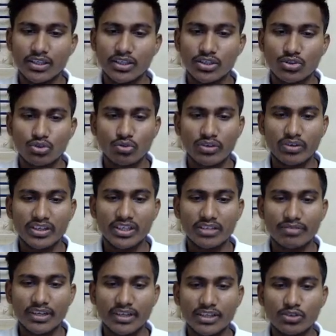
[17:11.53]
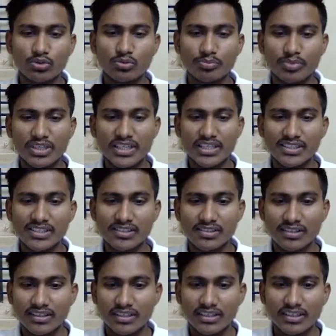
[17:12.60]
So 25 rupees
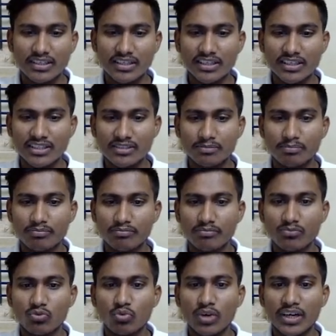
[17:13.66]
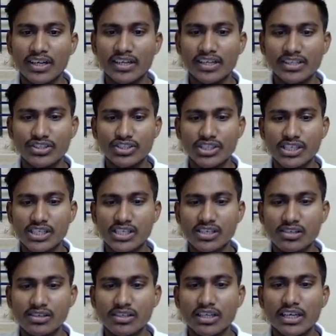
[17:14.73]
is 1 dozen
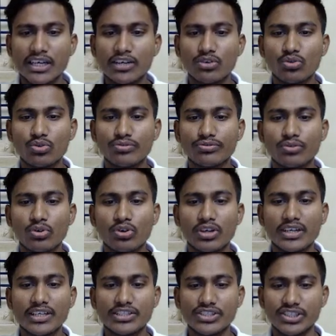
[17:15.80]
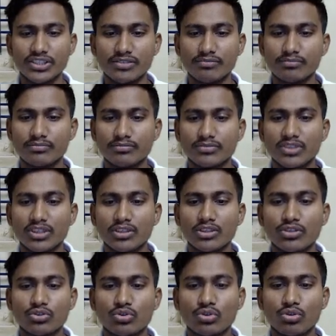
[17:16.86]
into 4 dozen.
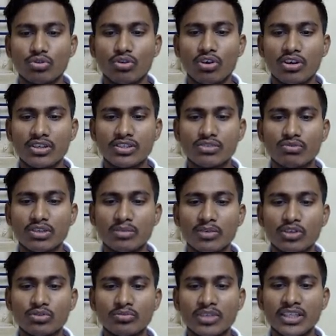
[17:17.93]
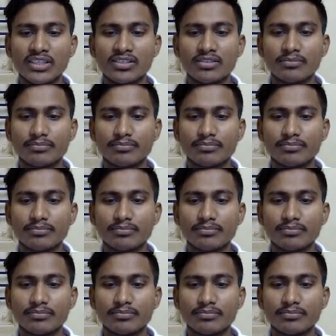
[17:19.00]
So cost will be how much?